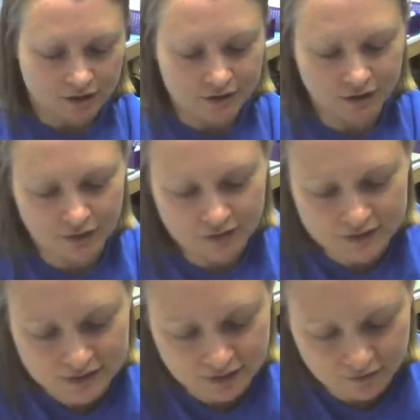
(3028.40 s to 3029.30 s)
So
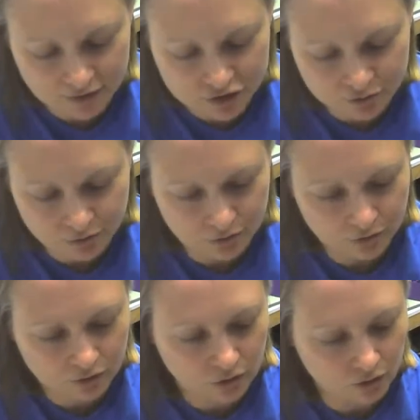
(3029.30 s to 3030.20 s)
that's the
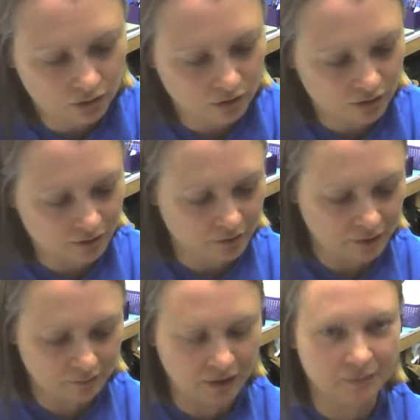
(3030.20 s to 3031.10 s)
eventual goal.
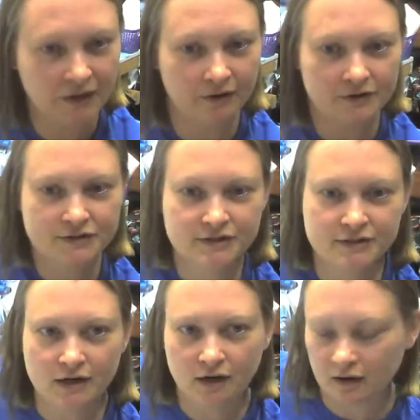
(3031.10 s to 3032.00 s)
My
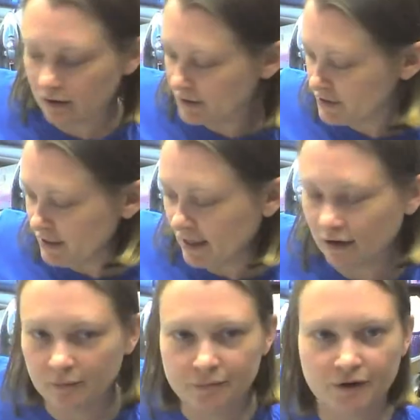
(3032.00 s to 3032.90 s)
parents are staying
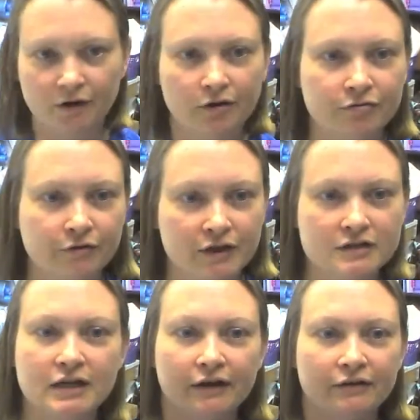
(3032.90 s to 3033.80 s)
up there for the
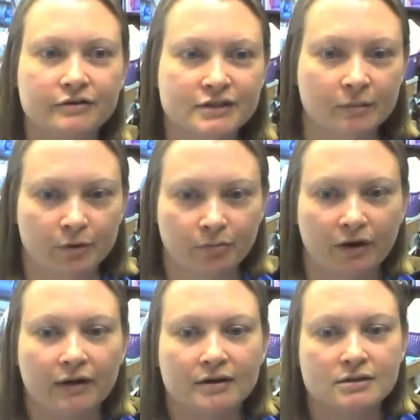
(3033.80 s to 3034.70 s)
entire summer
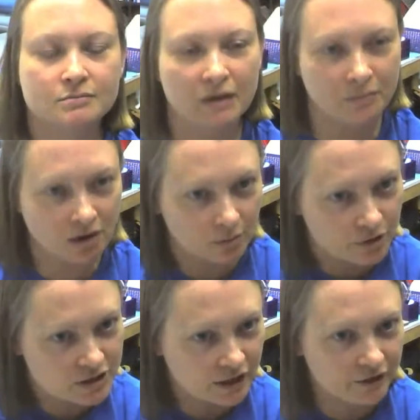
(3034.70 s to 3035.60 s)
break because my mom
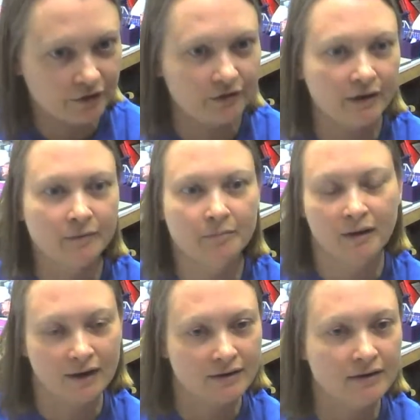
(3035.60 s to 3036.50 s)
retired and
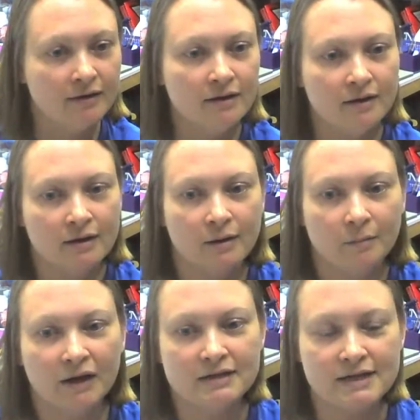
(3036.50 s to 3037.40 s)
my
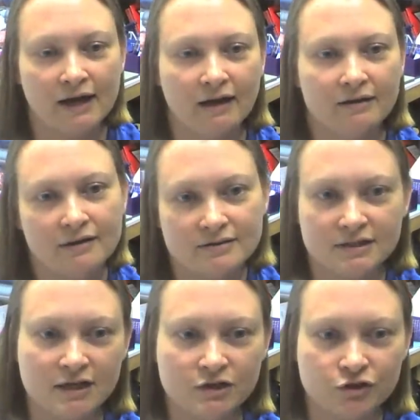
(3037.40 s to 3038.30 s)
dad, he's a
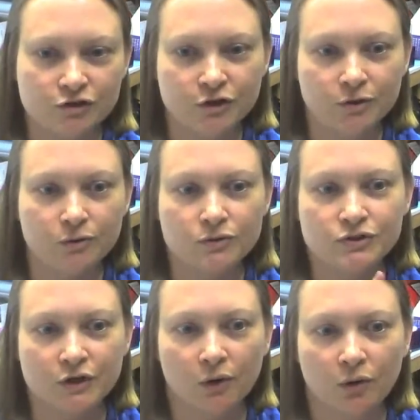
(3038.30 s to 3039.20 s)
teacher too,
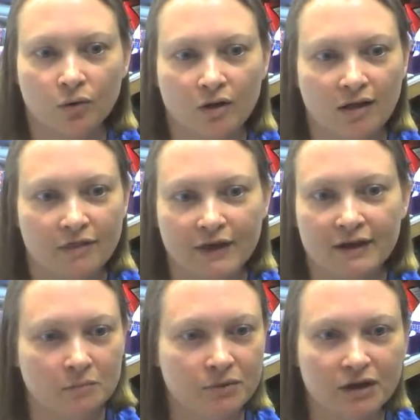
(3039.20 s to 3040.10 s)
so they
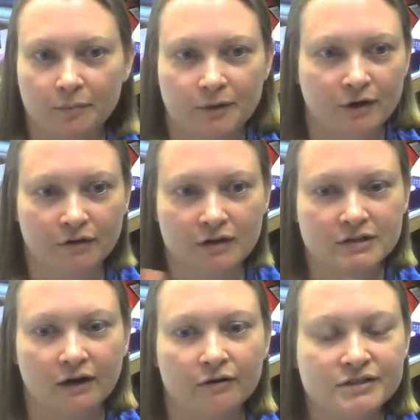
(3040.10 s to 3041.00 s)
can be up there the
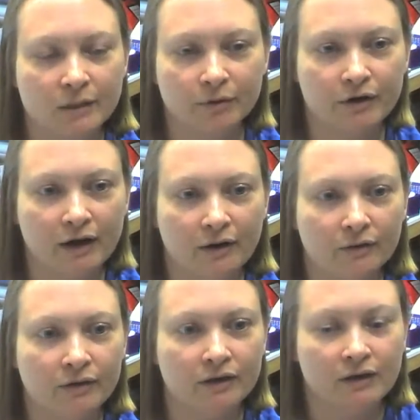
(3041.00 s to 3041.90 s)
entire summer
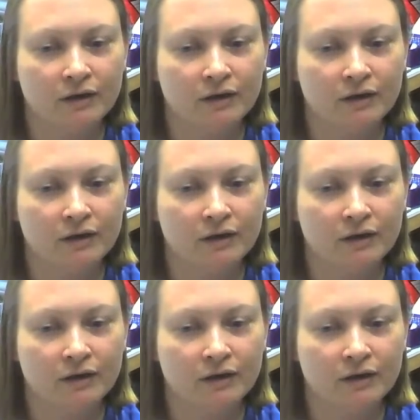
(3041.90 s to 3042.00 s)
now.